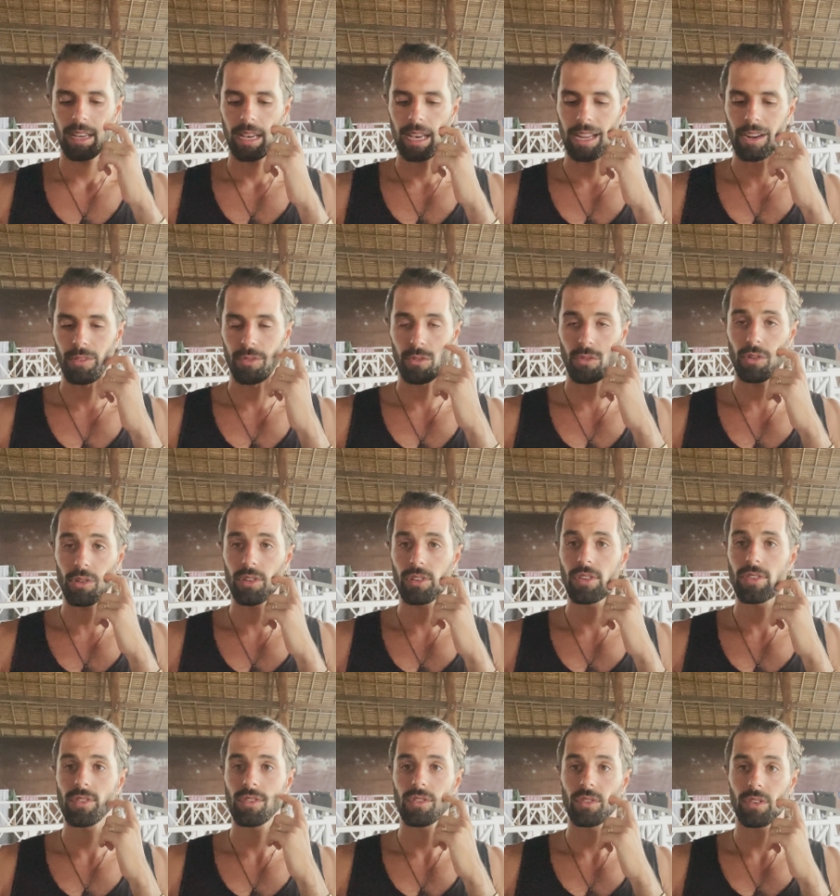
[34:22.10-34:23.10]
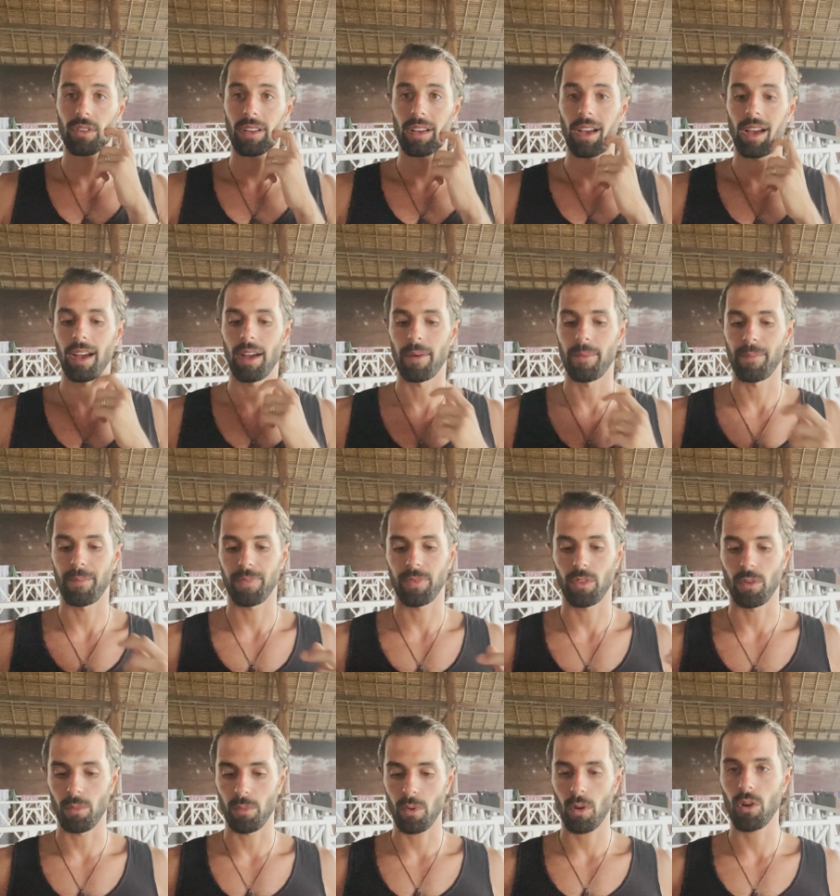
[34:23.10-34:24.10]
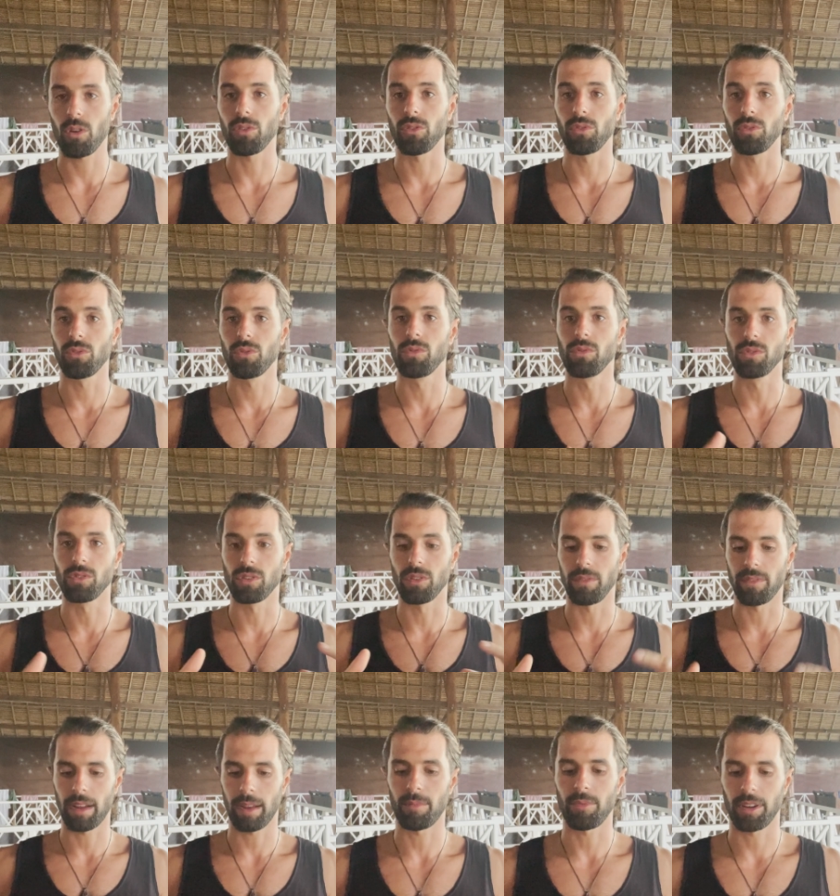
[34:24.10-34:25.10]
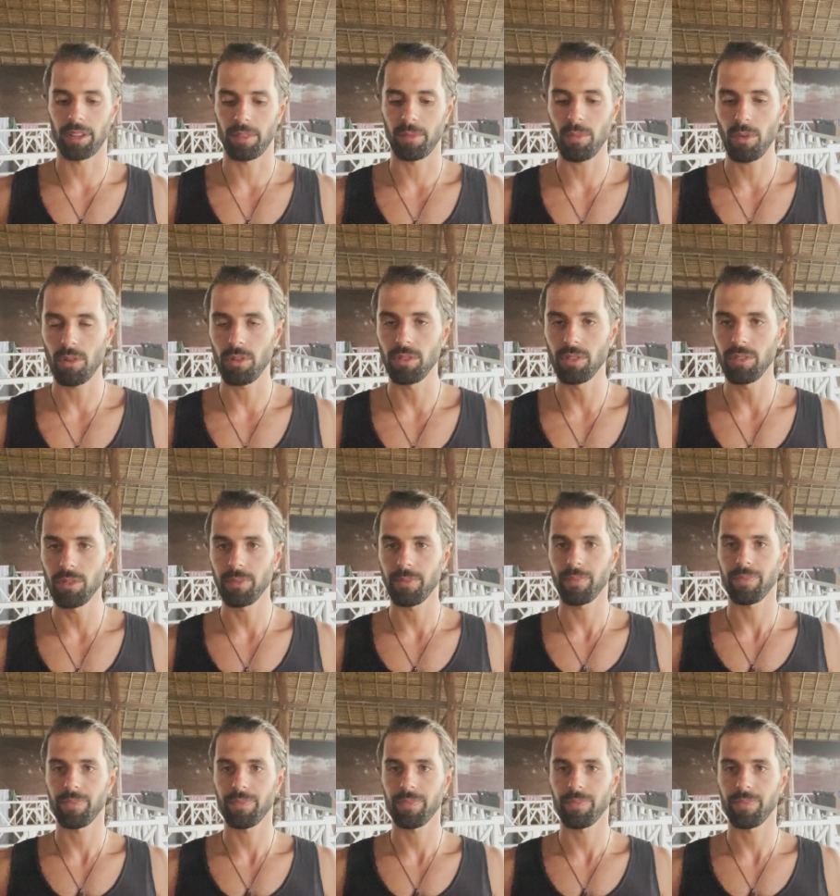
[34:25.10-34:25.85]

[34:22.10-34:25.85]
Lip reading: And of course, the more you use the vibrate mode